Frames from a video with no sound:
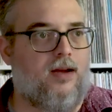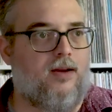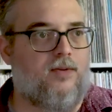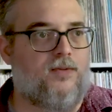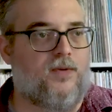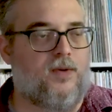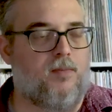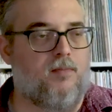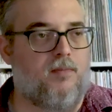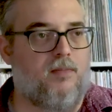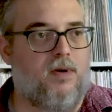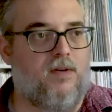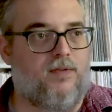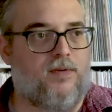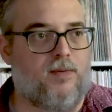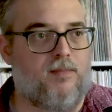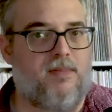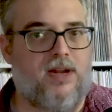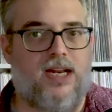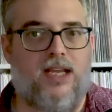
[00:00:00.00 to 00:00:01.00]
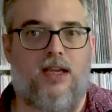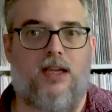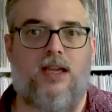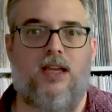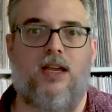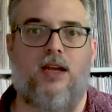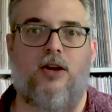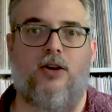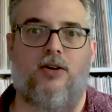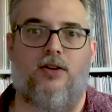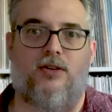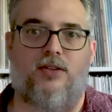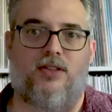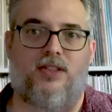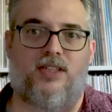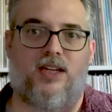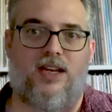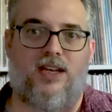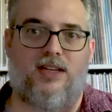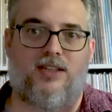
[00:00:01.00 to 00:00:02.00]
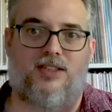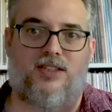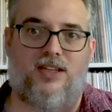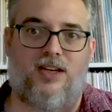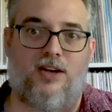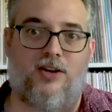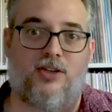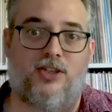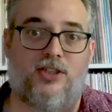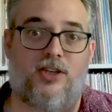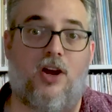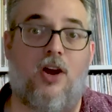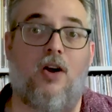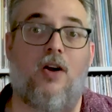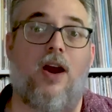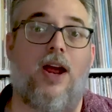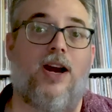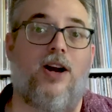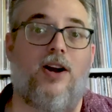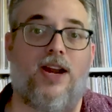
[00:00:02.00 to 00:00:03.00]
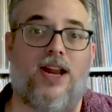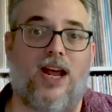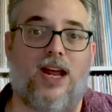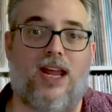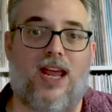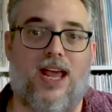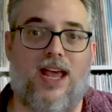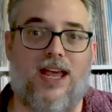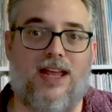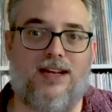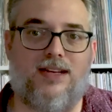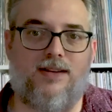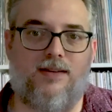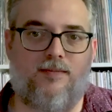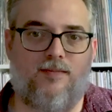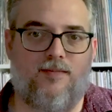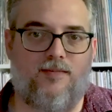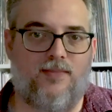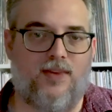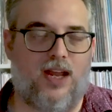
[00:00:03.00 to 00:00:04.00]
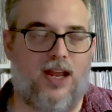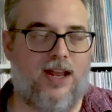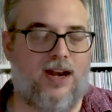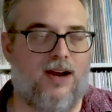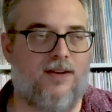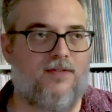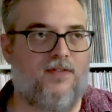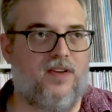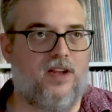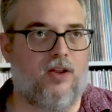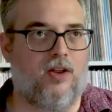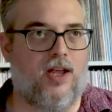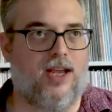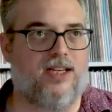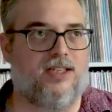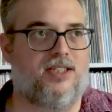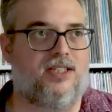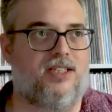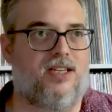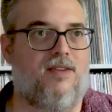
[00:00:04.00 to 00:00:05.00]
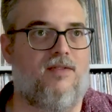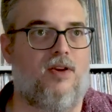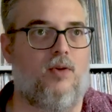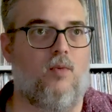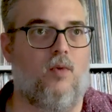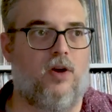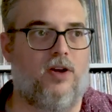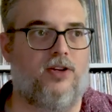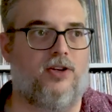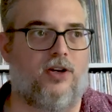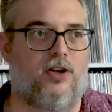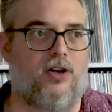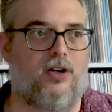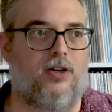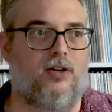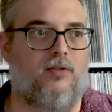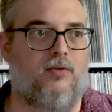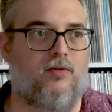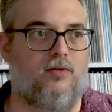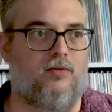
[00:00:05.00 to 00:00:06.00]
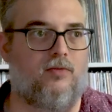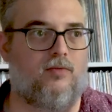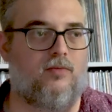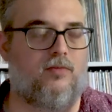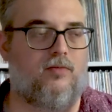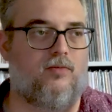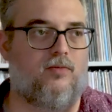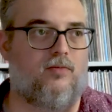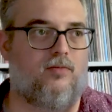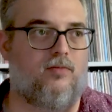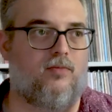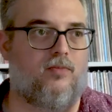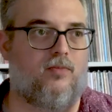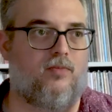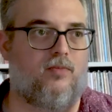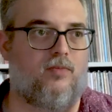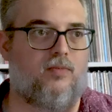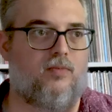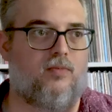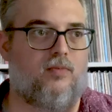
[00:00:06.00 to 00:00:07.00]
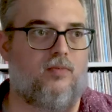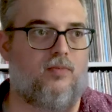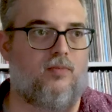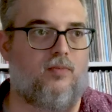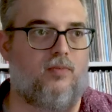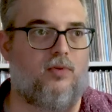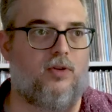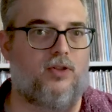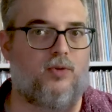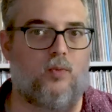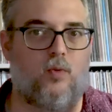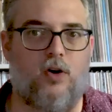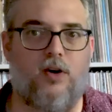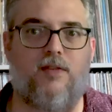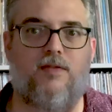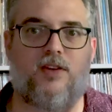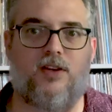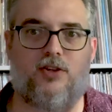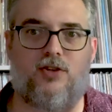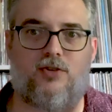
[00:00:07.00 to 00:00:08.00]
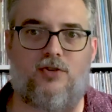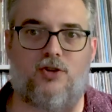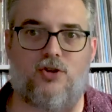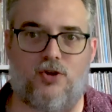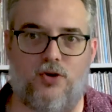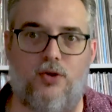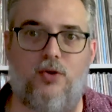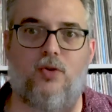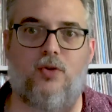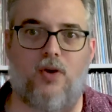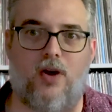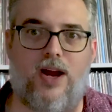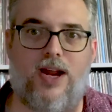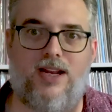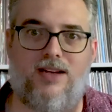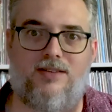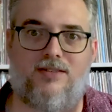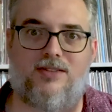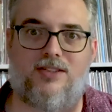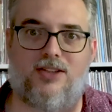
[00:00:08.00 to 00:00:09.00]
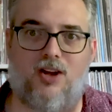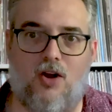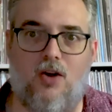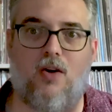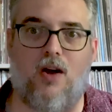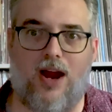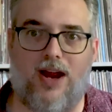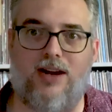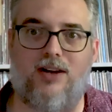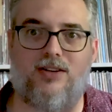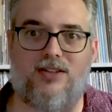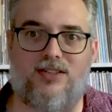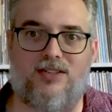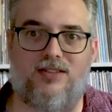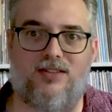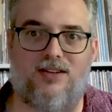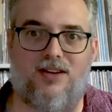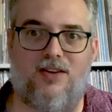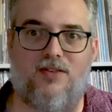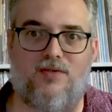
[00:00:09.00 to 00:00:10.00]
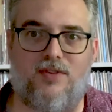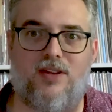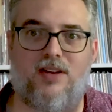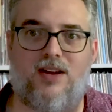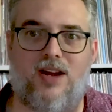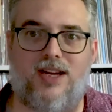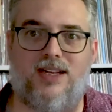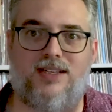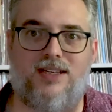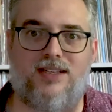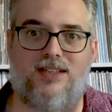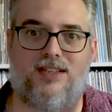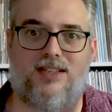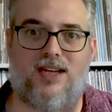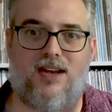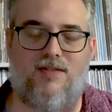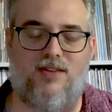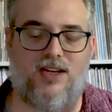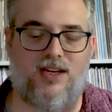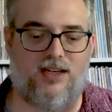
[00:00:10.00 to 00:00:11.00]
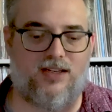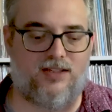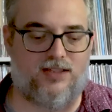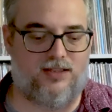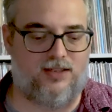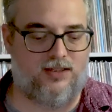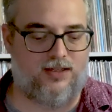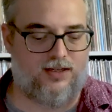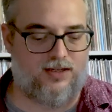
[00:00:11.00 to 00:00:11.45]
for many years, a singer-songwriter decade. And I feel like Stevie Wonder was one of the true great songwriters of the 1970s.